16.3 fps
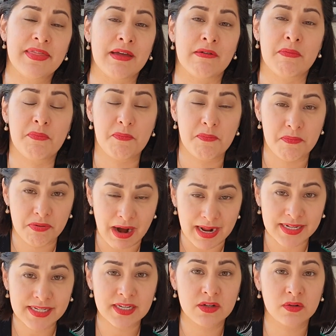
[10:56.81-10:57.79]
there are
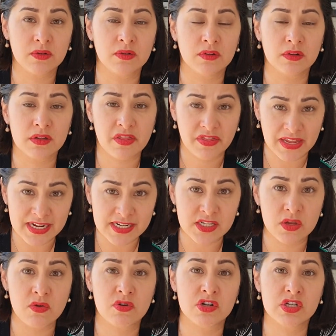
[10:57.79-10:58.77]
practical things
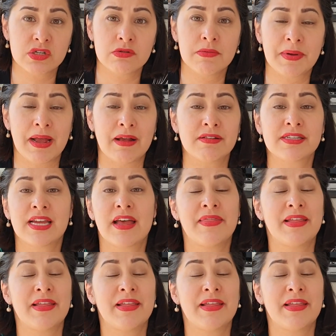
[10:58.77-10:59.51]
that you can do about it,